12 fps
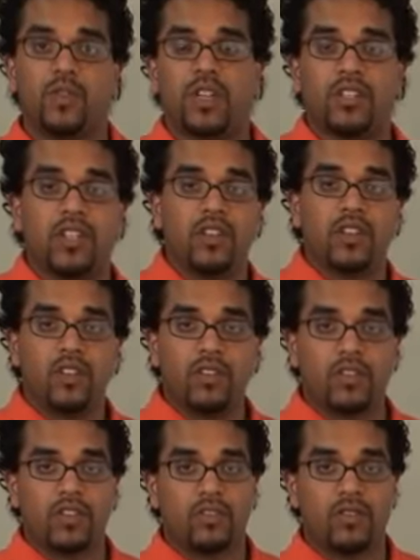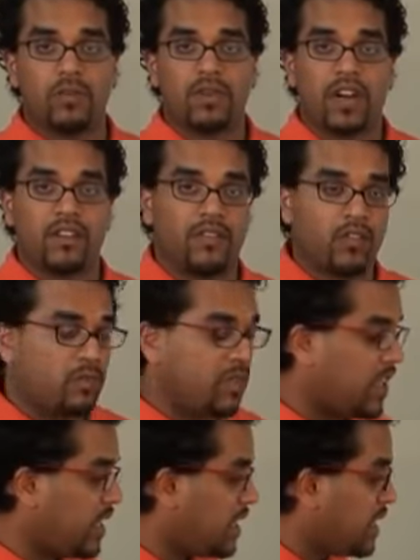you will continue to learn through Empire
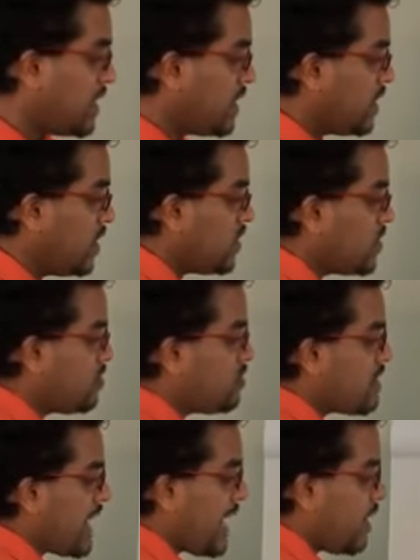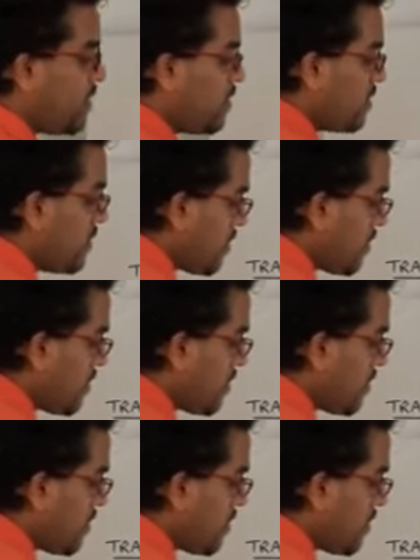Formula, to now